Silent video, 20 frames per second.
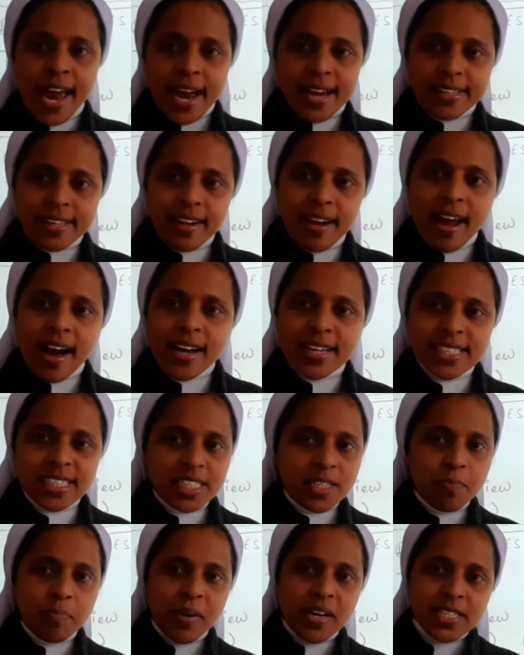And the
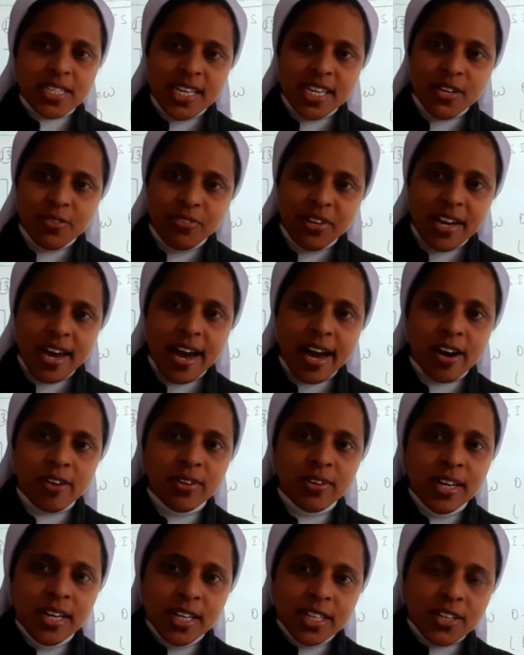last part here we
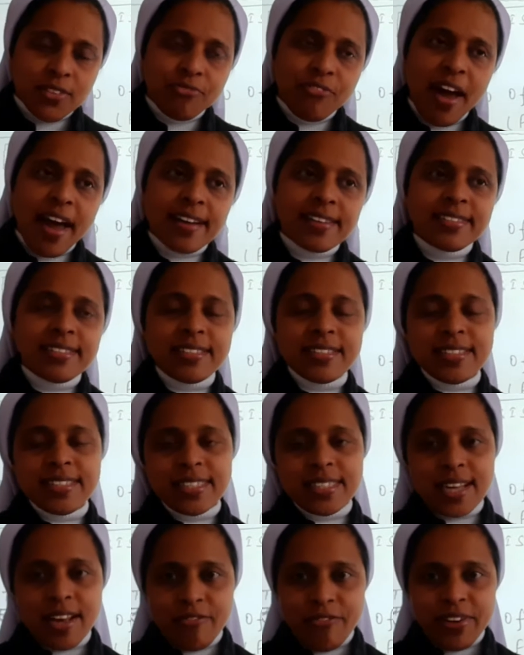have the factors
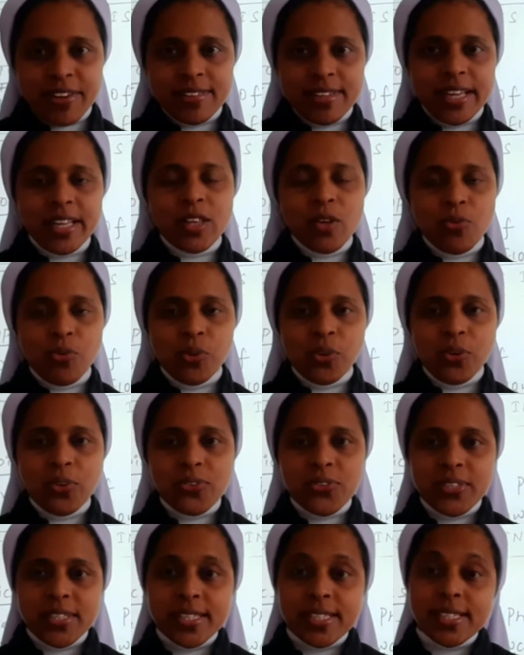affecting the
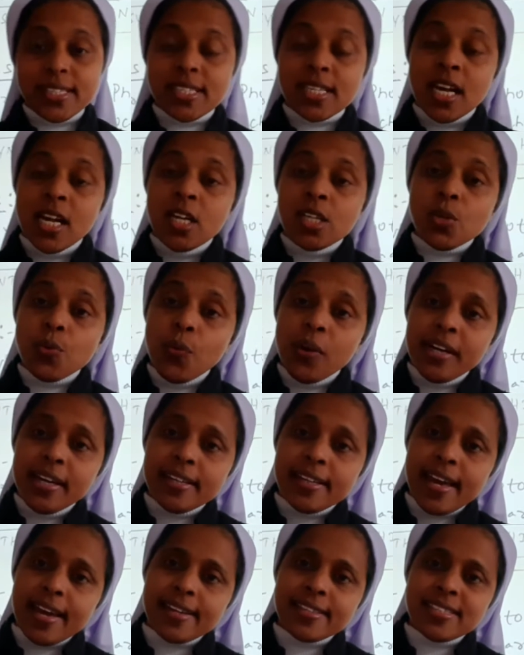photosynthesis. So what are
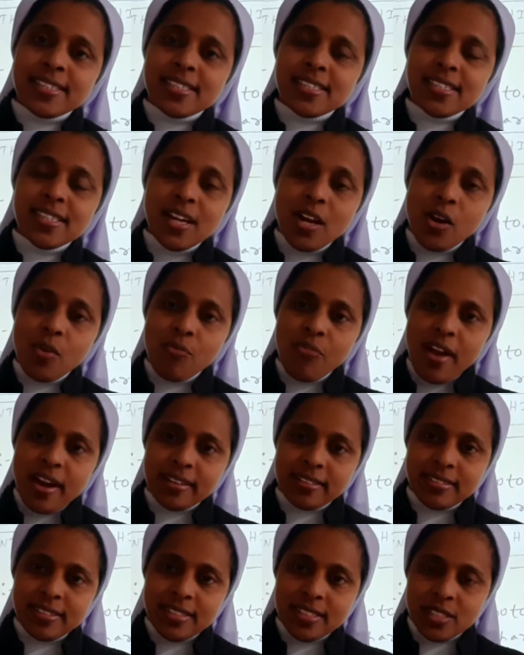the external
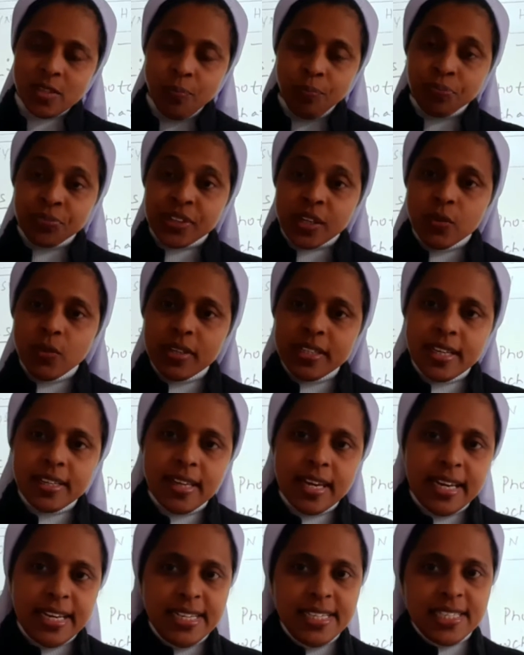factors? What are
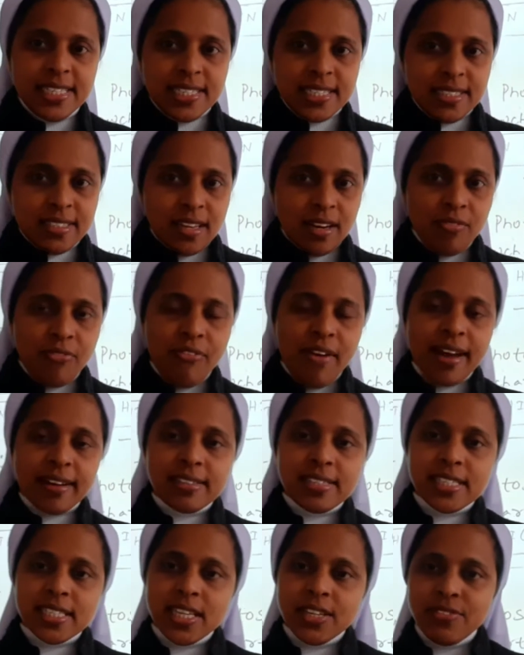the internal
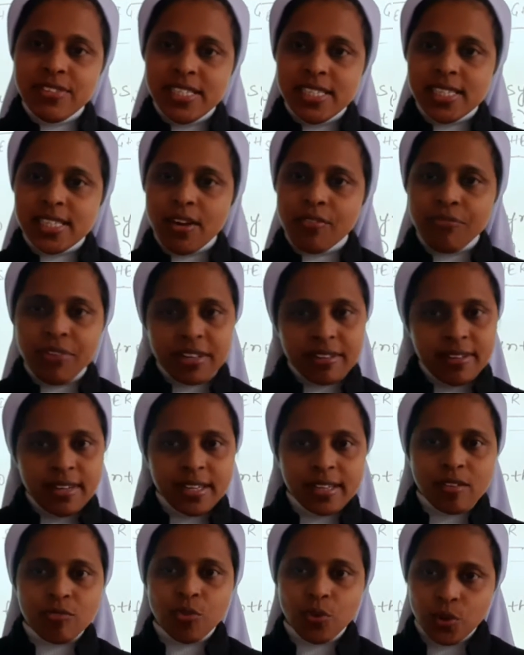factors that which is
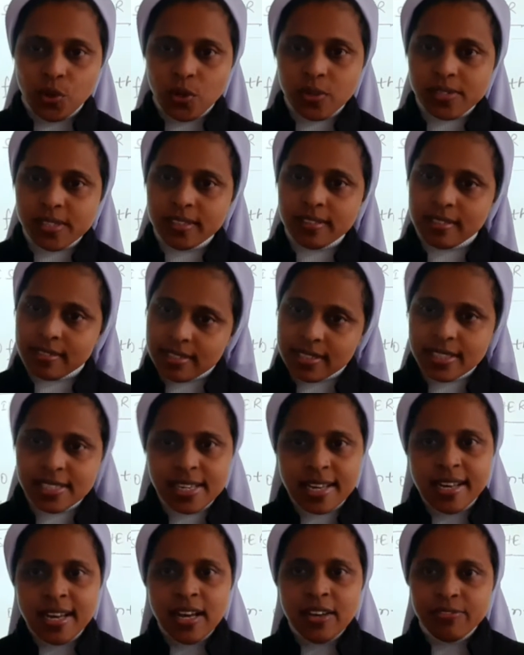affecting the
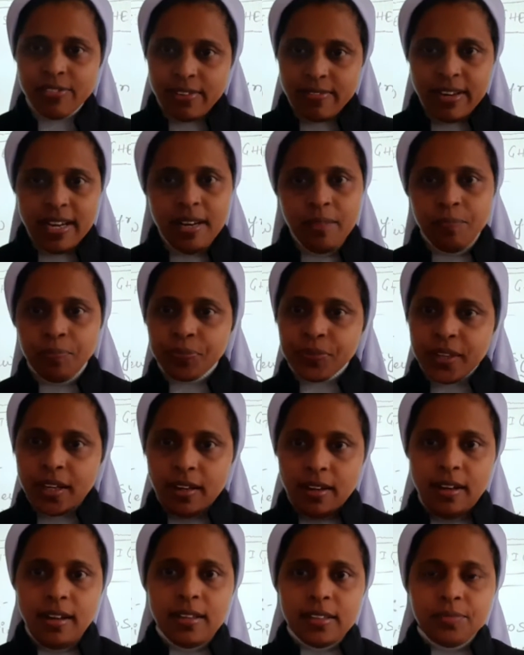photosynthesis? We
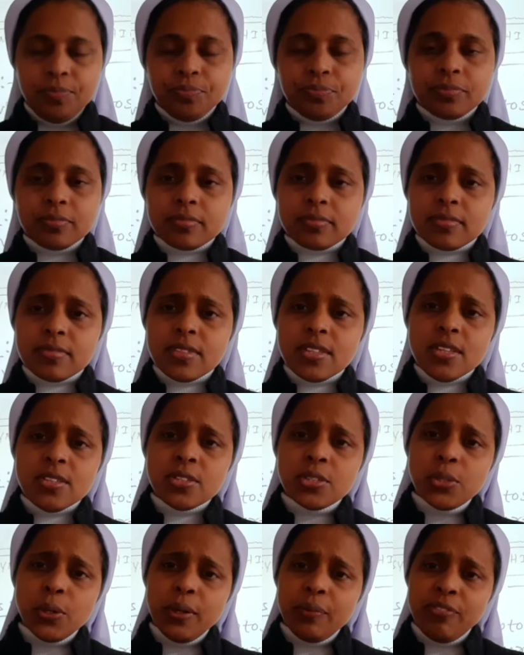will
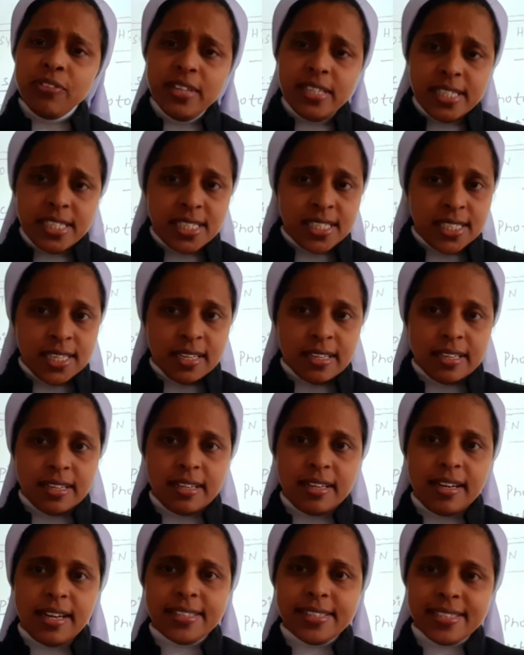learn. So first
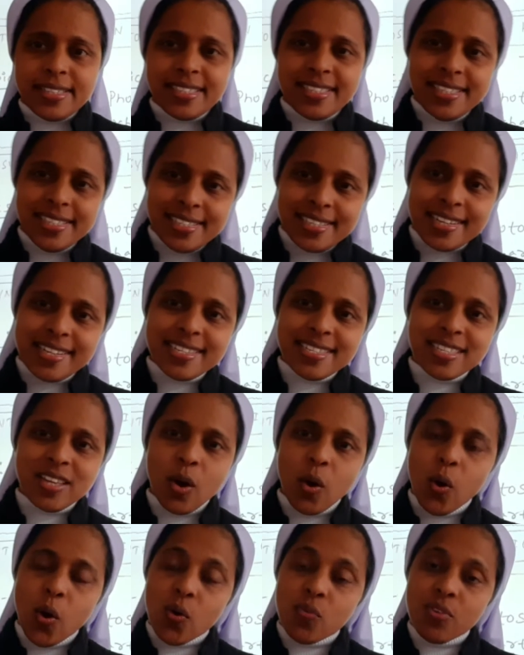let us discuss the
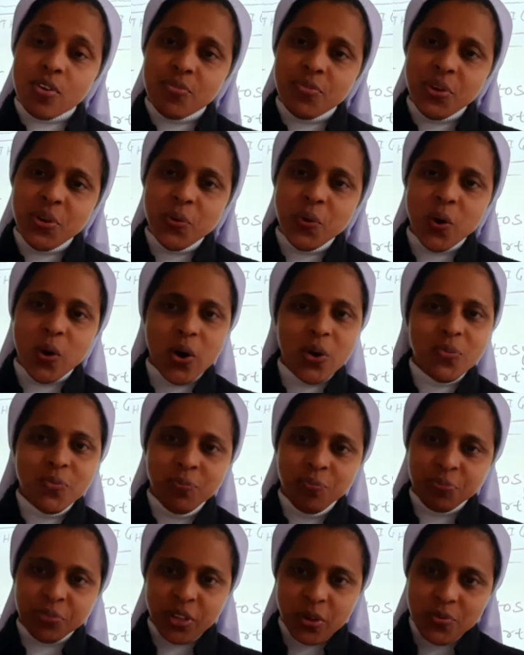overview
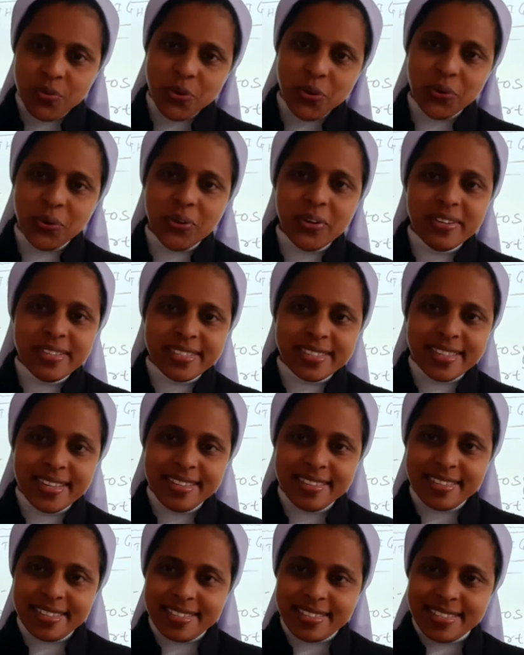of
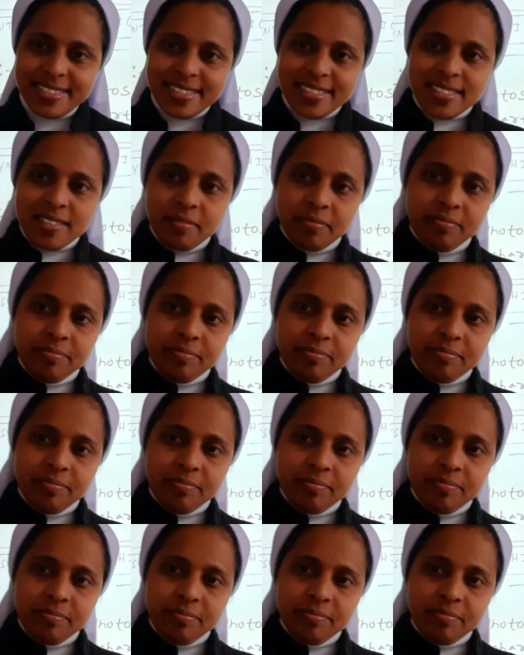photosynthesis.